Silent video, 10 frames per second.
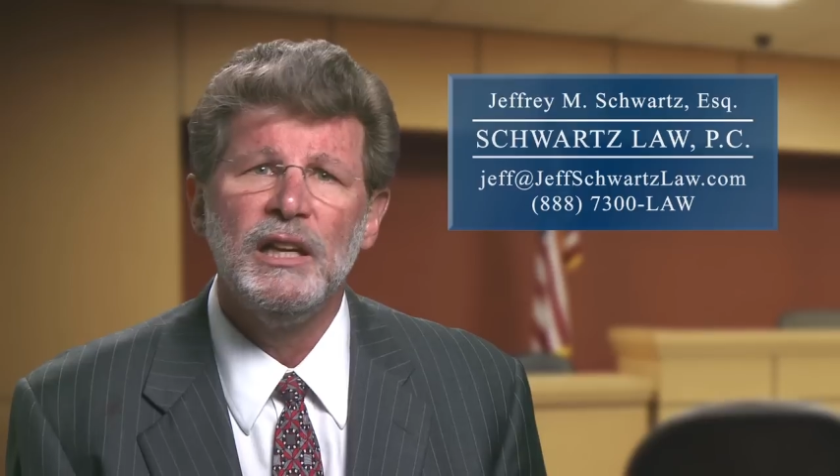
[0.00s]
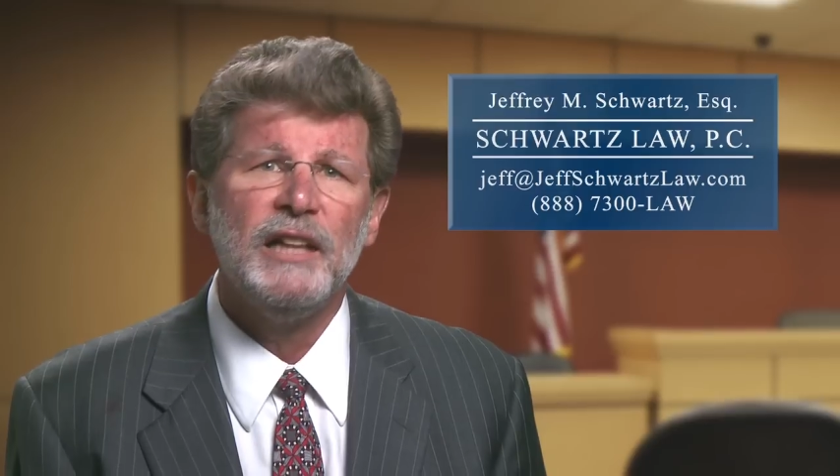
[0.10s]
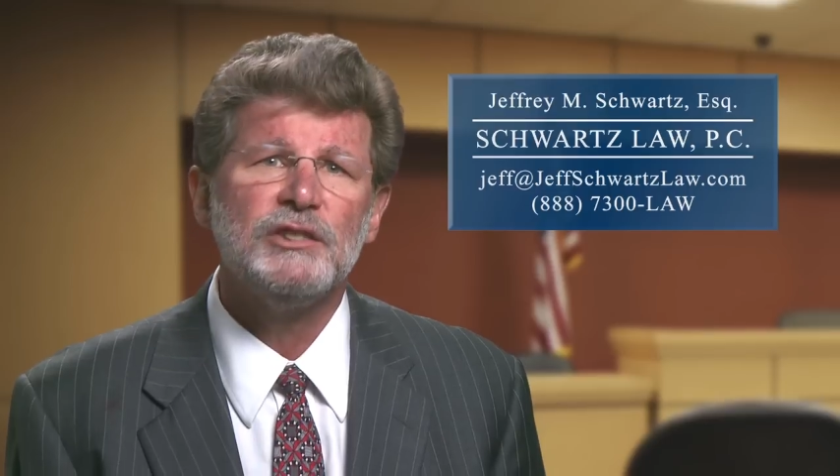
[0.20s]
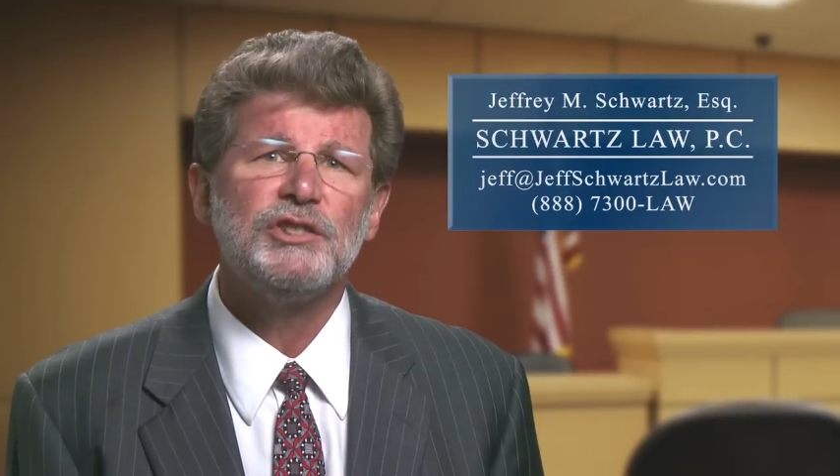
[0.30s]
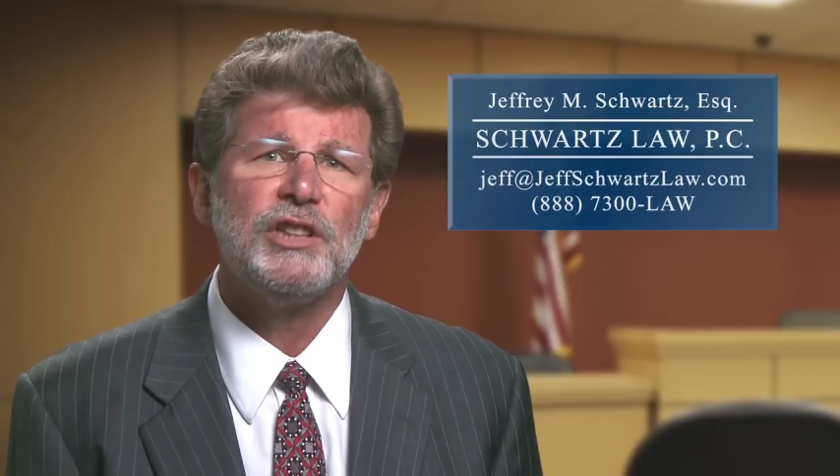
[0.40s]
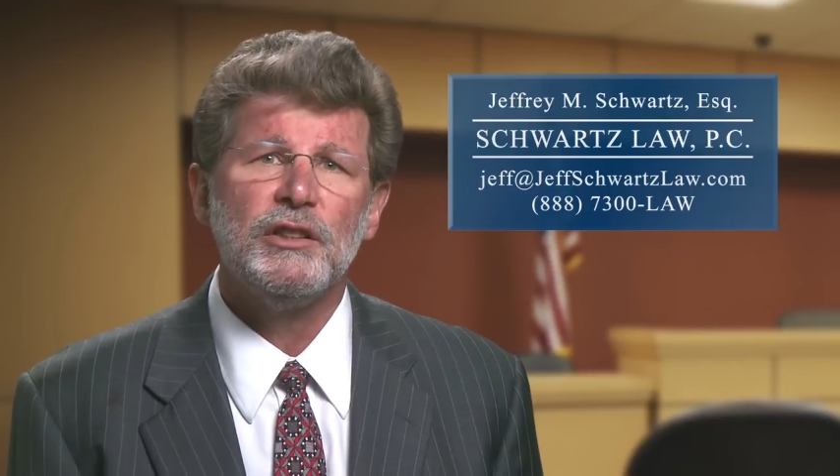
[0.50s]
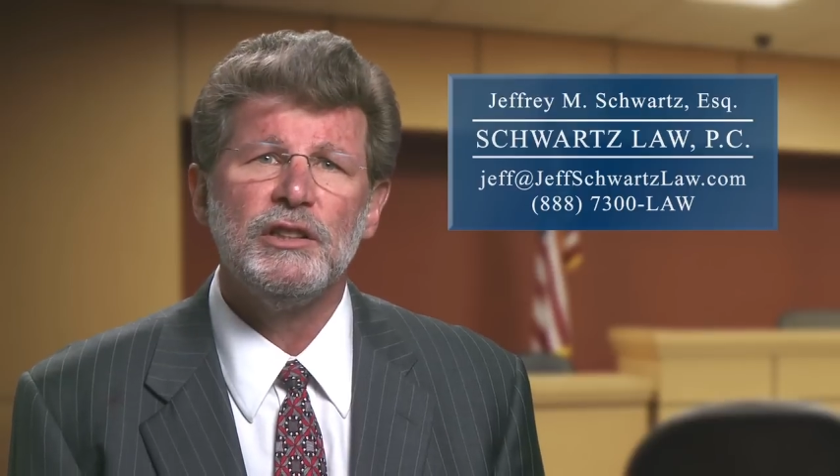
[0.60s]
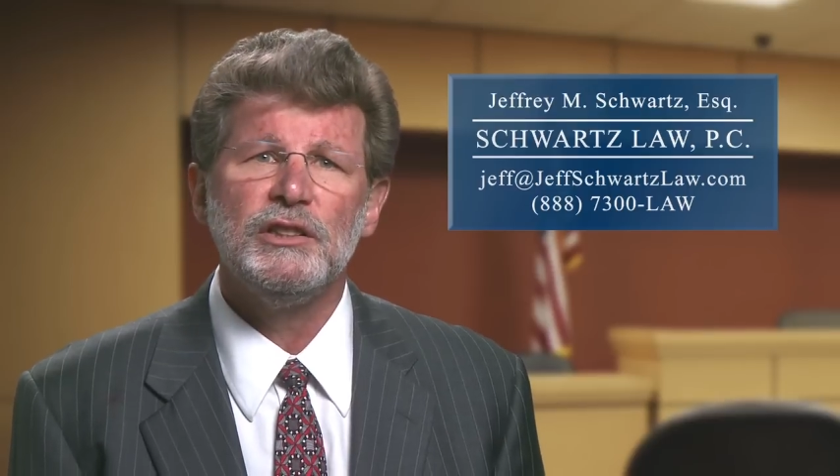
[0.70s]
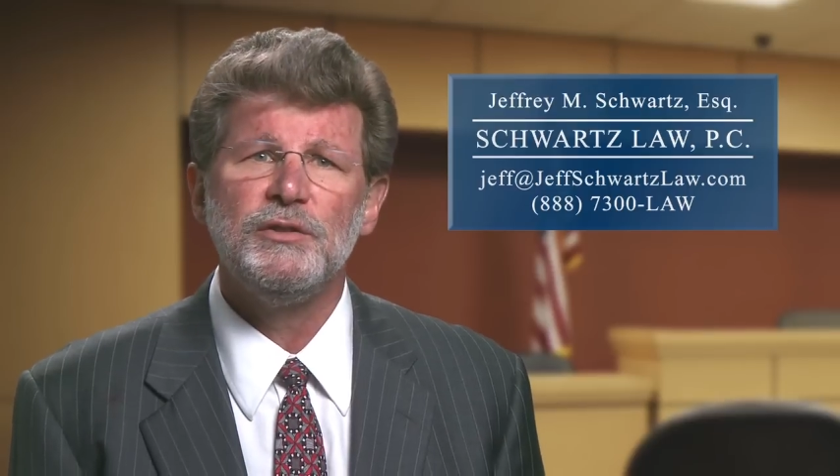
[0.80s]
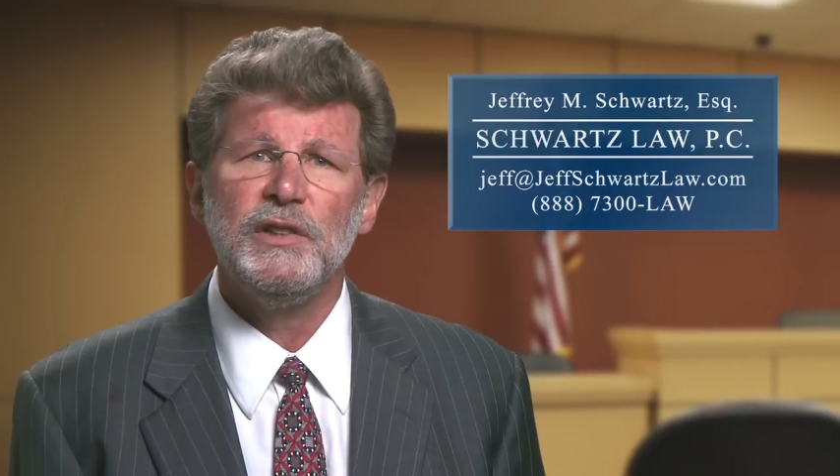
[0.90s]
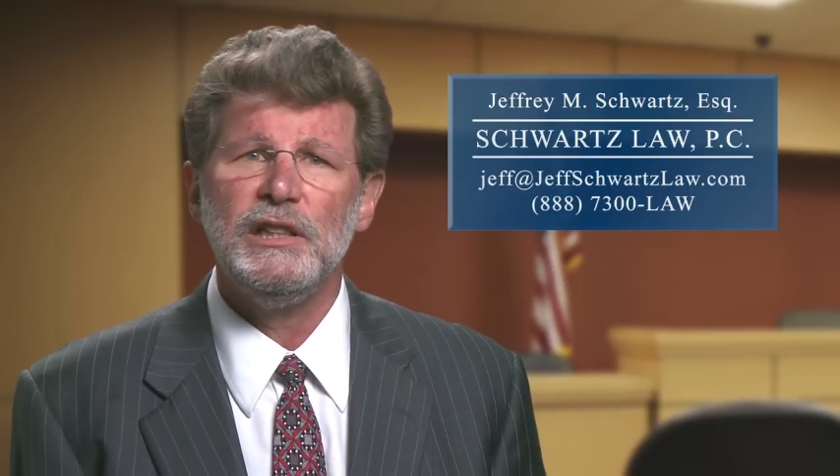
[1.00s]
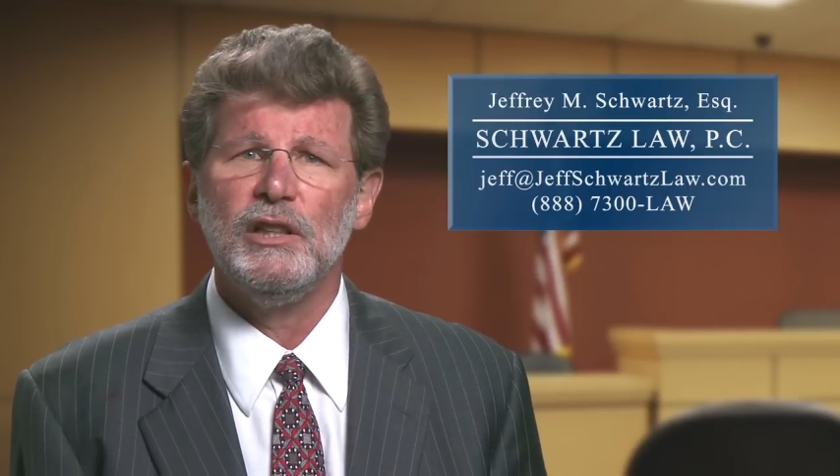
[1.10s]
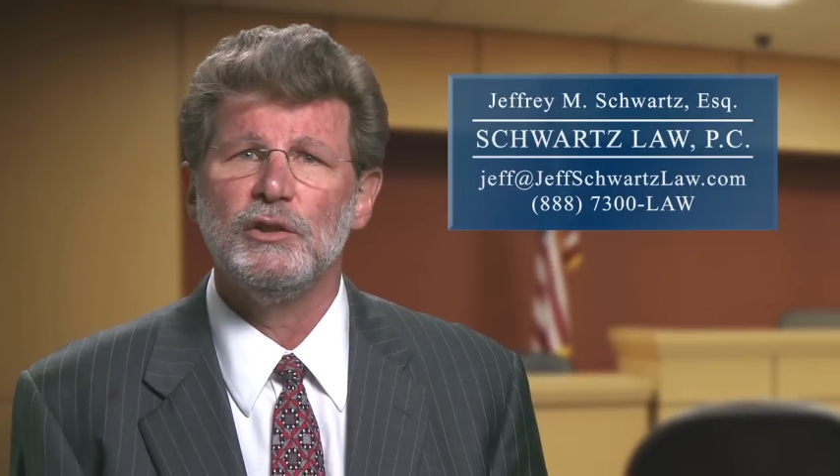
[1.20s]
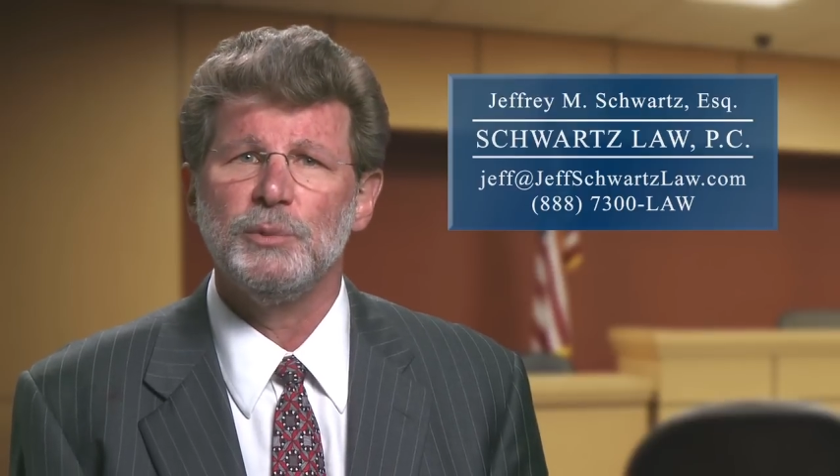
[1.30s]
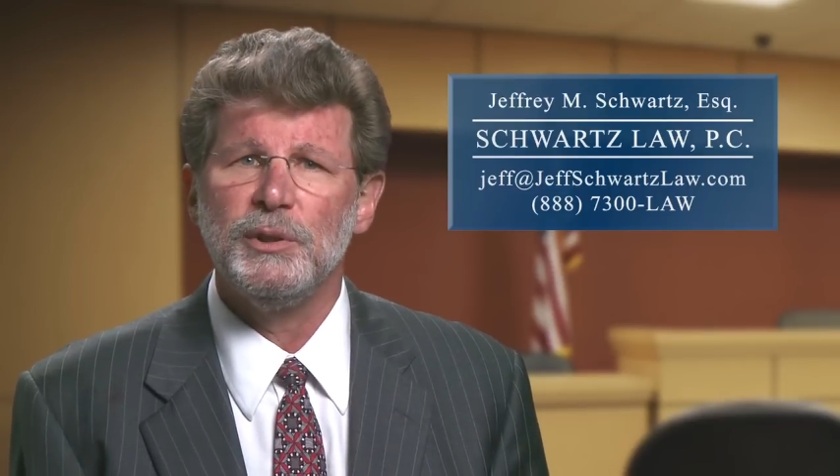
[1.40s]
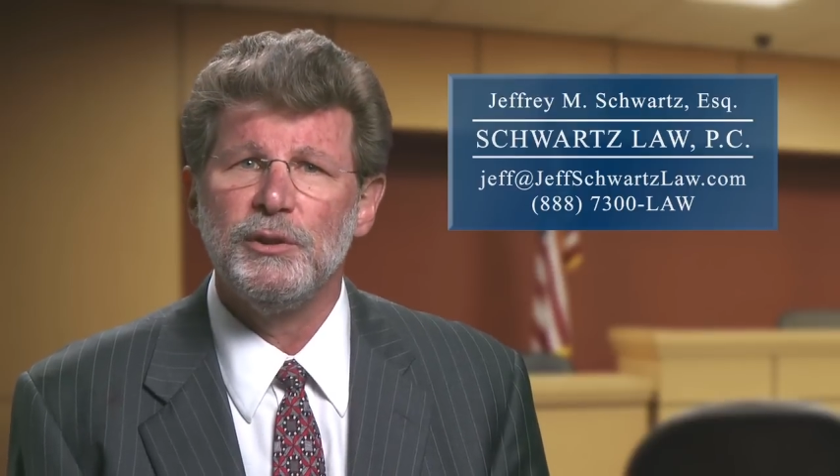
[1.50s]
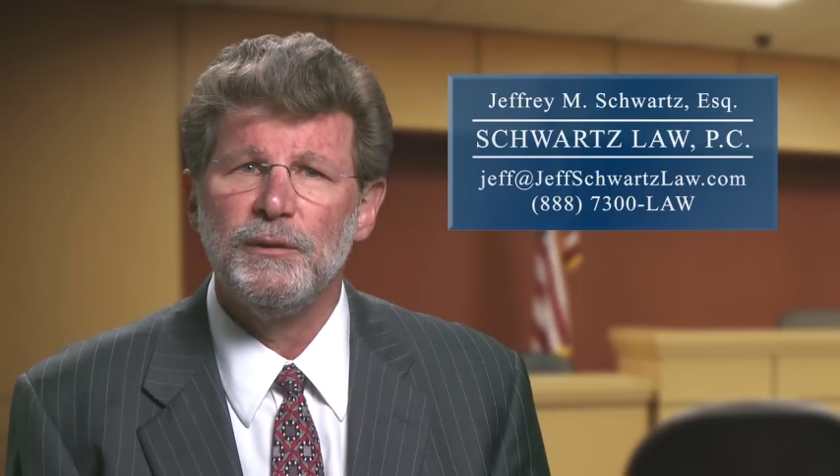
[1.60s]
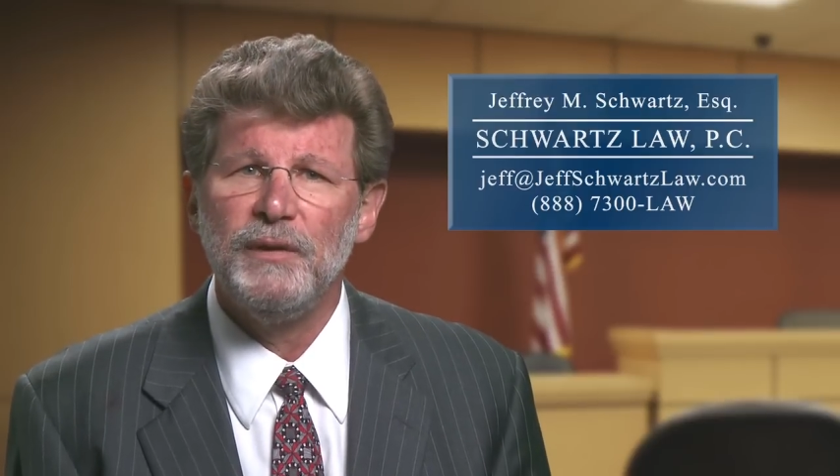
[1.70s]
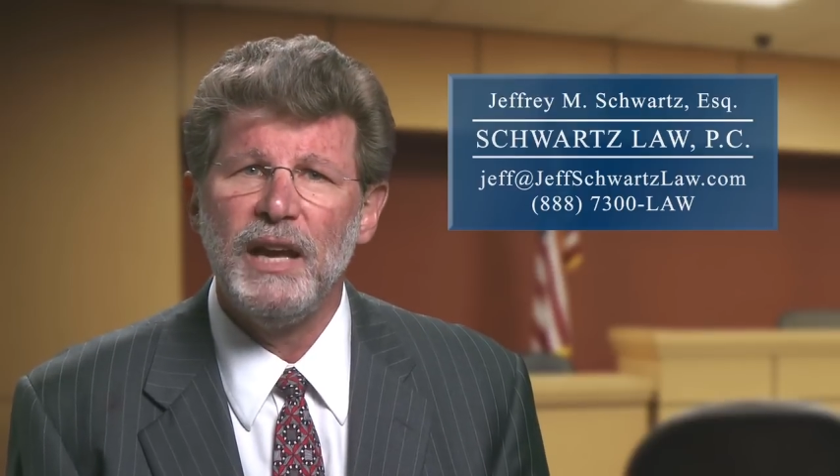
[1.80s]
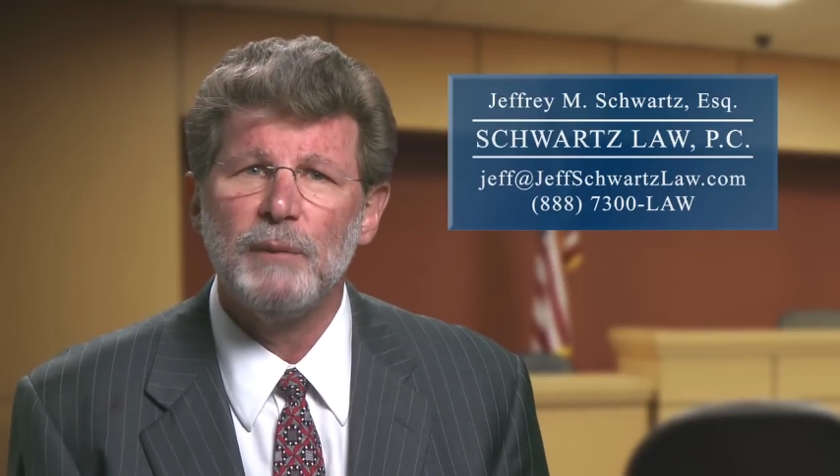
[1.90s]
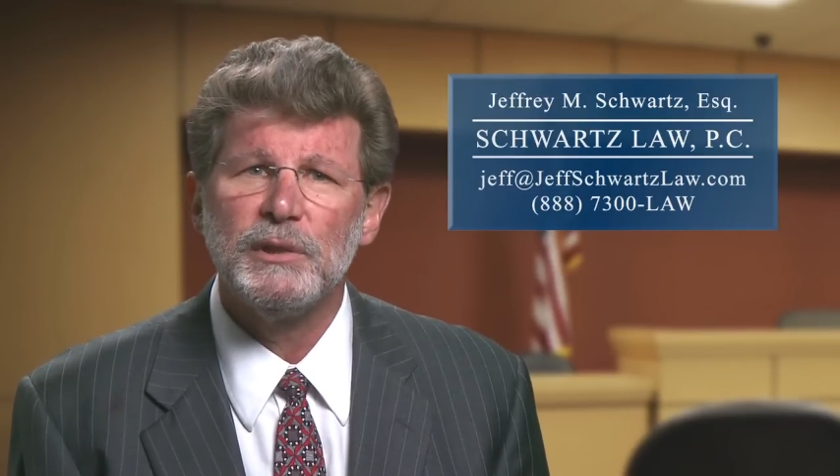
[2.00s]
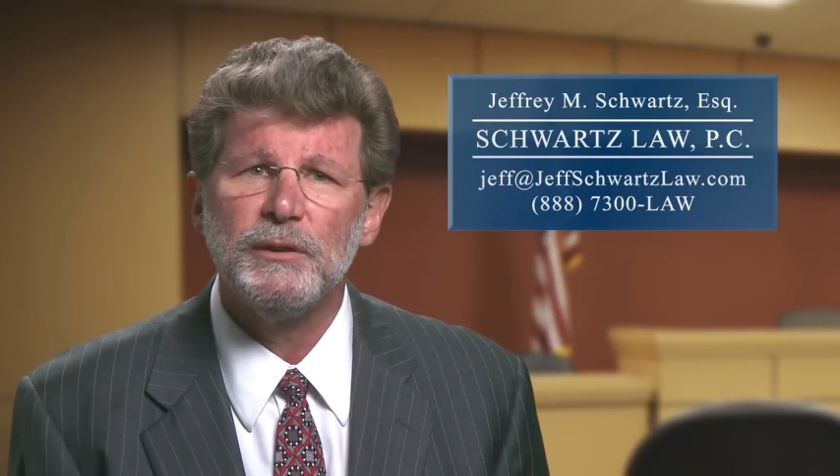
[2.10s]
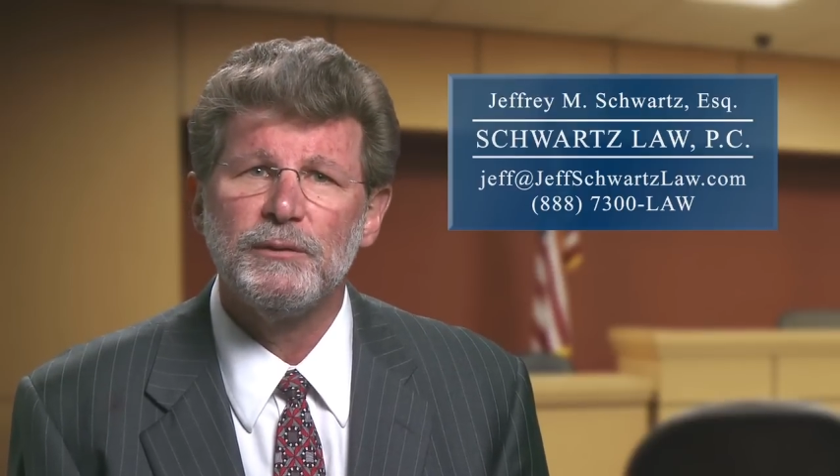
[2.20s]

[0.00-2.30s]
And share these videos with your family,